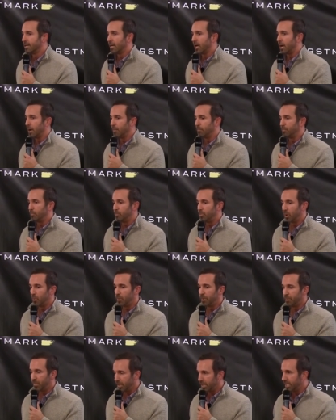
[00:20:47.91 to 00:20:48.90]
Um, but
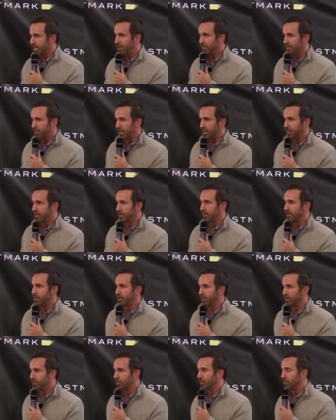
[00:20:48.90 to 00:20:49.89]
we believe that you
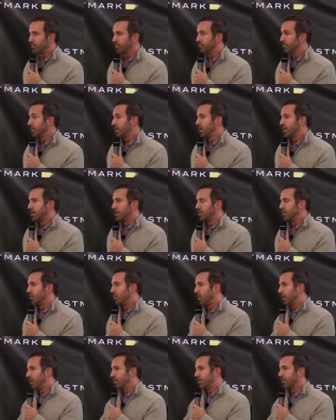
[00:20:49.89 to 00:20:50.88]
know you'll
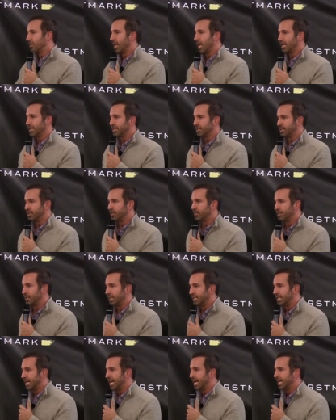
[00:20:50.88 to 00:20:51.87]
you'll wear your glasses during
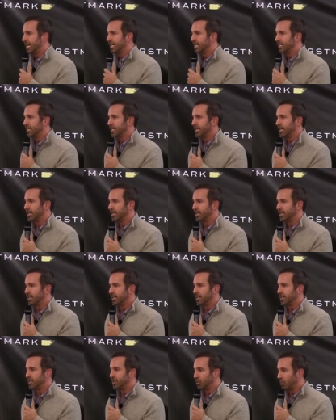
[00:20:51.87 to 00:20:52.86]
the day and, and,
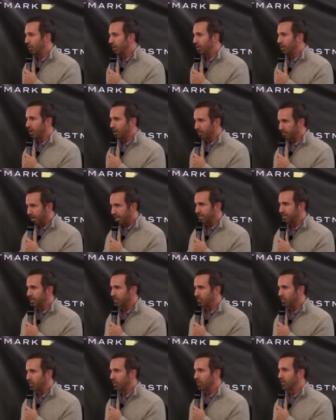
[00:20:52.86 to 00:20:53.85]
enjoy an
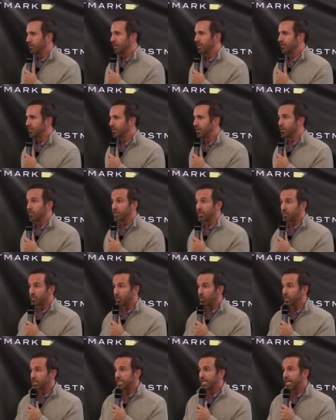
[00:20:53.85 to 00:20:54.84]
augmented world and go to a
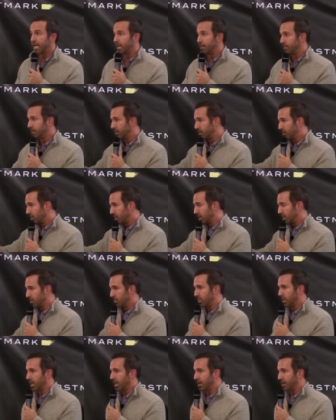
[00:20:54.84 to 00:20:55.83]
sports game and look at the
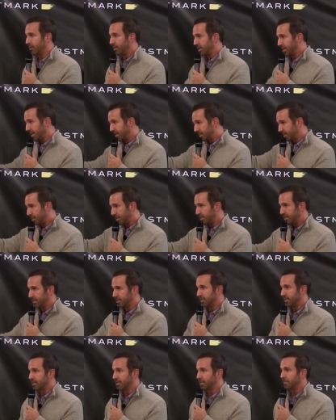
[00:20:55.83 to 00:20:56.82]
player and get
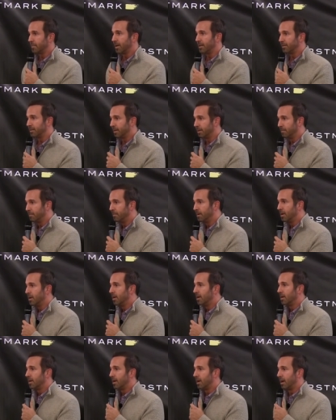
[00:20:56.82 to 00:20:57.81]
statistics about them,
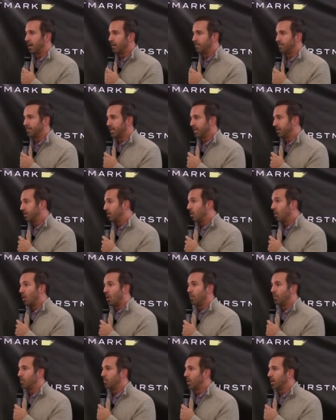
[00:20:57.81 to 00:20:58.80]
uh, but then go
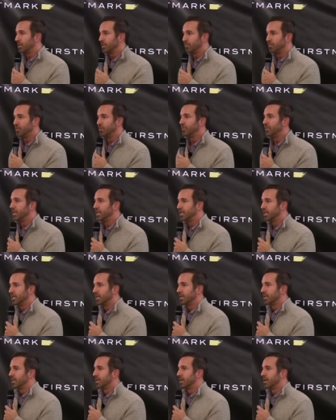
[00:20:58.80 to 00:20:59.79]
home and watch a movie
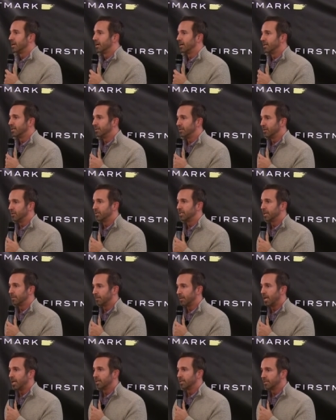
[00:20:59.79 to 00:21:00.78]
uh, in those same
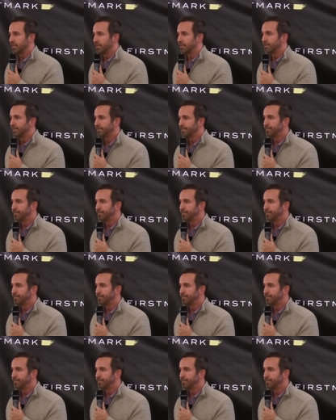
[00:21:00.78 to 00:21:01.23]
glasses.